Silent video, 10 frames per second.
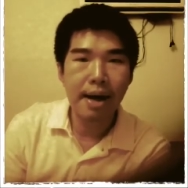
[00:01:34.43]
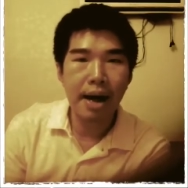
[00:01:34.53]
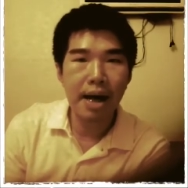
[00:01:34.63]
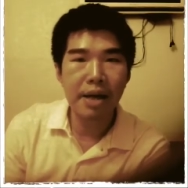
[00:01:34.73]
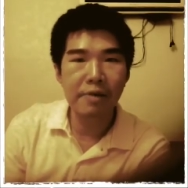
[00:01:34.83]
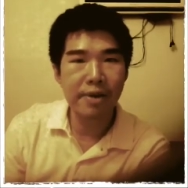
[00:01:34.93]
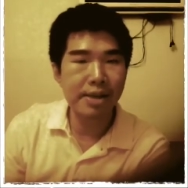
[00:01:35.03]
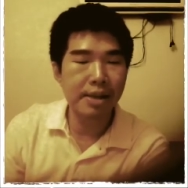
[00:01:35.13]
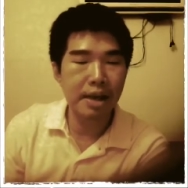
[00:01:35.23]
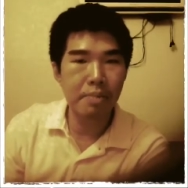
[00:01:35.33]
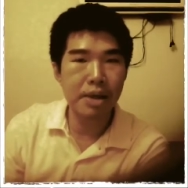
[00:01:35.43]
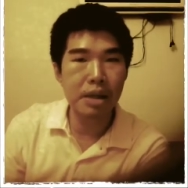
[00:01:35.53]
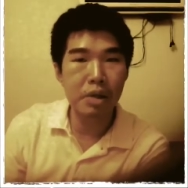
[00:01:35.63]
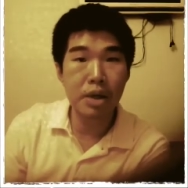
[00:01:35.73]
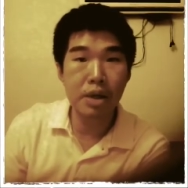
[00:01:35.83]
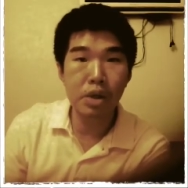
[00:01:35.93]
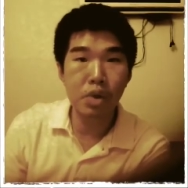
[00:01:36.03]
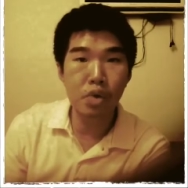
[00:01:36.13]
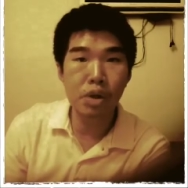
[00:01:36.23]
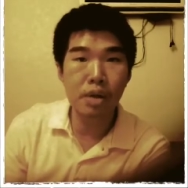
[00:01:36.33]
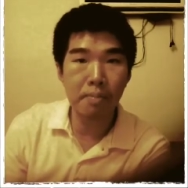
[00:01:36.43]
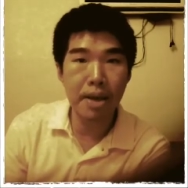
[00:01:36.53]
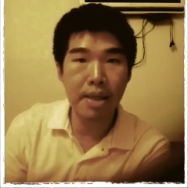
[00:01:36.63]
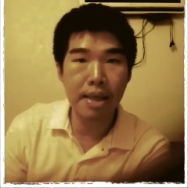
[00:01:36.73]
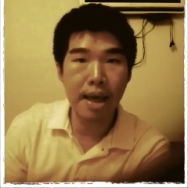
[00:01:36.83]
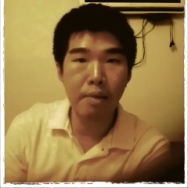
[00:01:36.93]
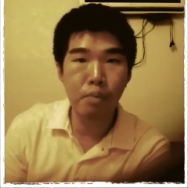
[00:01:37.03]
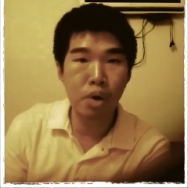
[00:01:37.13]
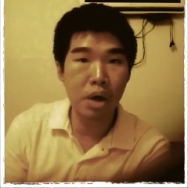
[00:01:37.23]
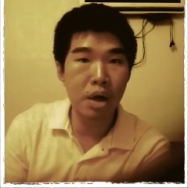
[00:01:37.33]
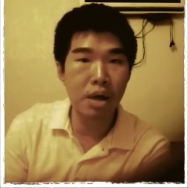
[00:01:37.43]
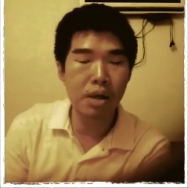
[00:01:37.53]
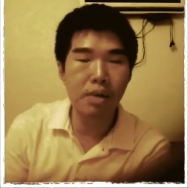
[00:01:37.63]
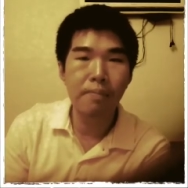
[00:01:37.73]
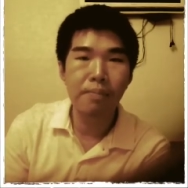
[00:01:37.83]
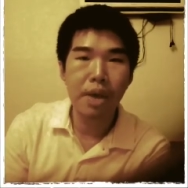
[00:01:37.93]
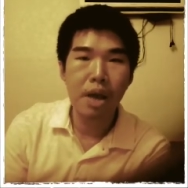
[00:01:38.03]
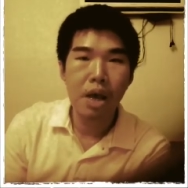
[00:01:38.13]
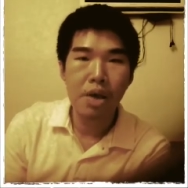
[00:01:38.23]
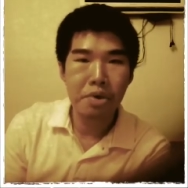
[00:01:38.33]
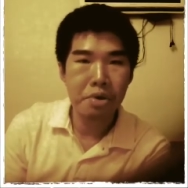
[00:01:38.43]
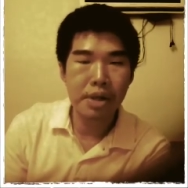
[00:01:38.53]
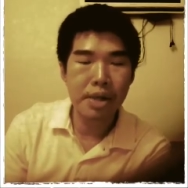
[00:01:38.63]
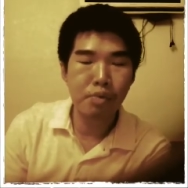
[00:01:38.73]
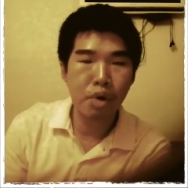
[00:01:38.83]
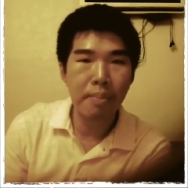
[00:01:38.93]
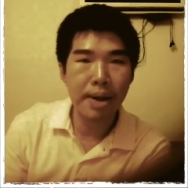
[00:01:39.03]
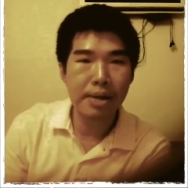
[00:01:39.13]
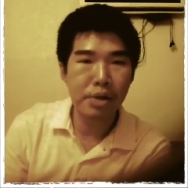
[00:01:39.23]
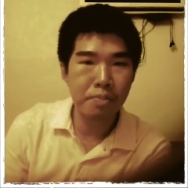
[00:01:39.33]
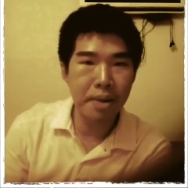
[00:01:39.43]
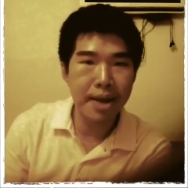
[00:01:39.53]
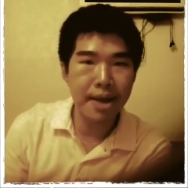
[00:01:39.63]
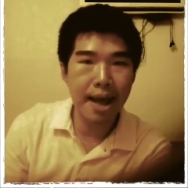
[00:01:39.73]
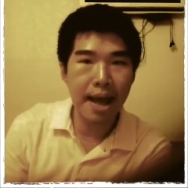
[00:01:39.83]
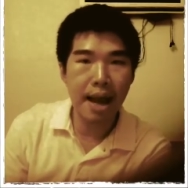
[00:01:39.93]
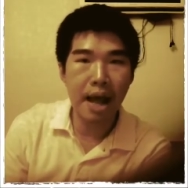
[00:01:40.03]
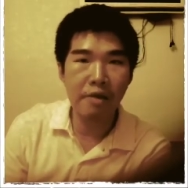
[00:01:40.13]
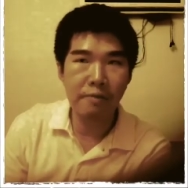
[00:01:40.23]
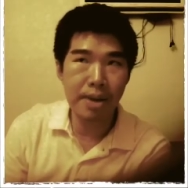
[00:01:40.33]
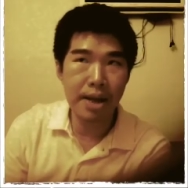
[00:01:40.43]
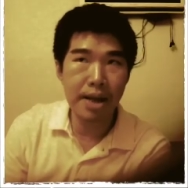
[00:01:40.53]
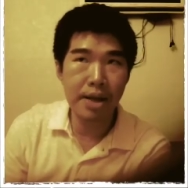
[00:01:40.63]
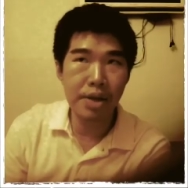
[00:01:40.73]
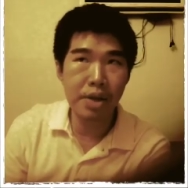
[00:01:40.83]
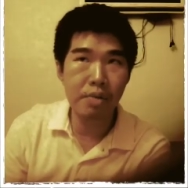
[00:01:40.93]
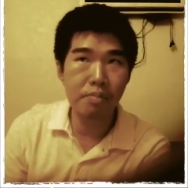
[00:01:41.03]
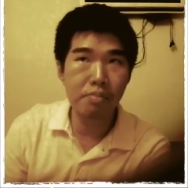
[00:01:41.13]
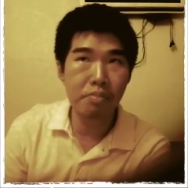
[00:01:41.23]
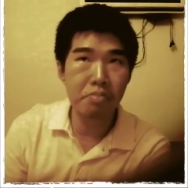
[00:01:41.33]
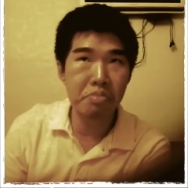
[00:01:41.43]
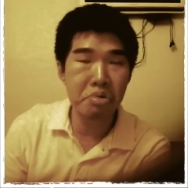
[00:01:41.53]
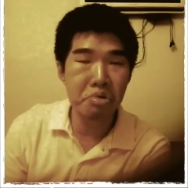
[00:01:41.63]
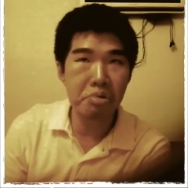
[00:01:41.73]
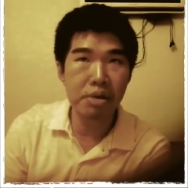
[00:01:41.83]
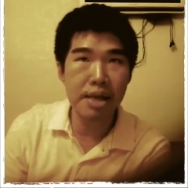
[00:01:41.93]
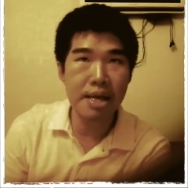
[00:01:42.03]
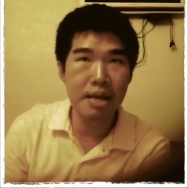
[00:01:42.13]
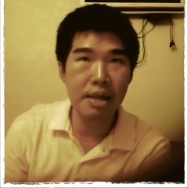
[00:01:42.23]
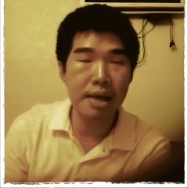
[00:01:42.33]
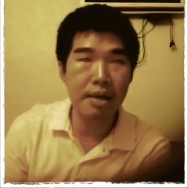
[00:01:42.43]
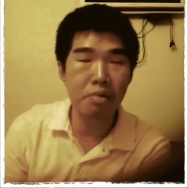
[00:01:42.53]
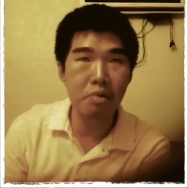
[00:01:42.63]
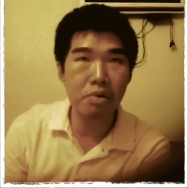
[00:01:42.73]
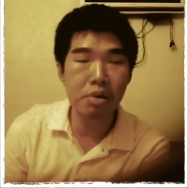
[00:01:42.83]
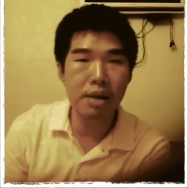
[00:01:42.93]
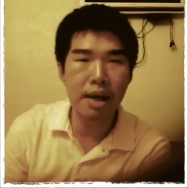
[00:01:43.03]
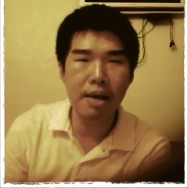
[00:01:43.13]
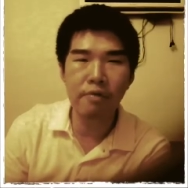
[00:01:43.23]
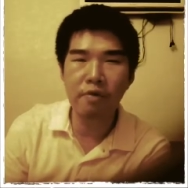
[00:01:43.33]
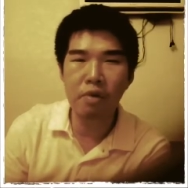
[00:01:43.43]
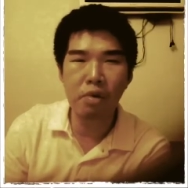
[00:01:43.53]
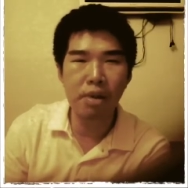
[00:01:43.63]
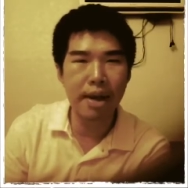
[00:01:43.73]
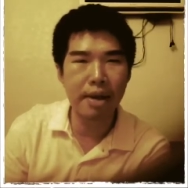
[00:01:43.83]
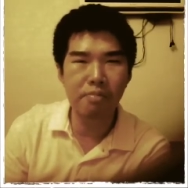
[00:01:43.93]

I've assigned my students to submit their works using Dropbox to me, and I've been using Google Sites for